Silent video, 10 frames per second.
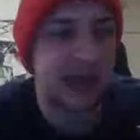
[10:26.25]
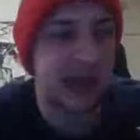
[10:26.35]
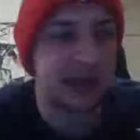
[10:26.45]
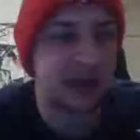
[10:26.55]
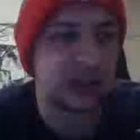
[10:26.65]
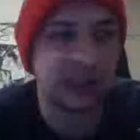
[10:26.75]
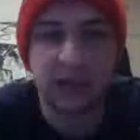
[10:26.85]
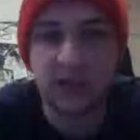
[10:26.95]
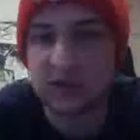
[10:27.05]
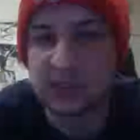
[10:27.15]
And it's just
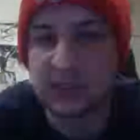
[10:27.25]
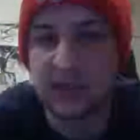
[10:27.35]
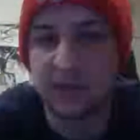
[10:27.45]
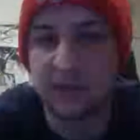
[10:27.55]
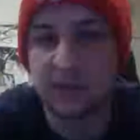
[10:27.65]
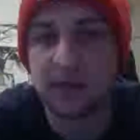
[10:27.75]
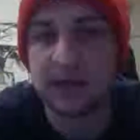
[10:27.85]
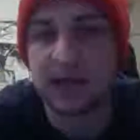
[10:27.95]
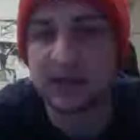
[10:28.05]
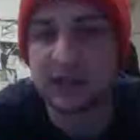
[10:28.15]
another Steph three
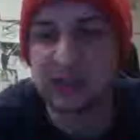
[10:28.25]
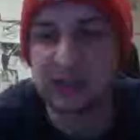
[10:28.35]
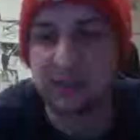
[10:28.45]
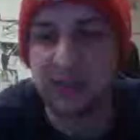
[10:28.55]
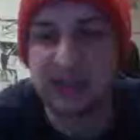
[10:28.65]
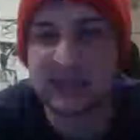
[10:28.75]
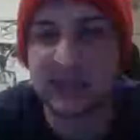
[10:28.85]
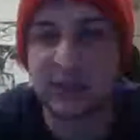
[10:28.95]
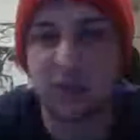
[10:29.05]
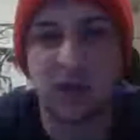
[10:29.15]
that just makes it
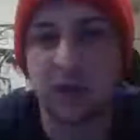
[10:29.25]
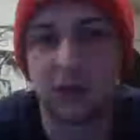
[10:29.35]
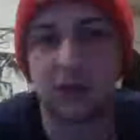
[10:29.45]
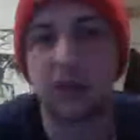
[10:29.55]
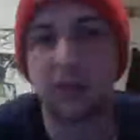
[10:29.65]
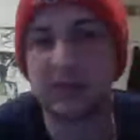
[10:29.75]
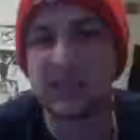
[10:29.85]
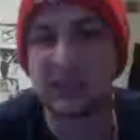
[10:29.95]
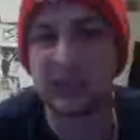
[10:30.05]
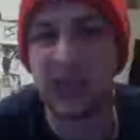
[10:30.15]
into another
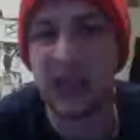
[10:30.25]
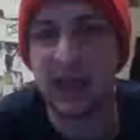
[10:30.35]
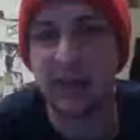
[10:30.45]
3-possession game.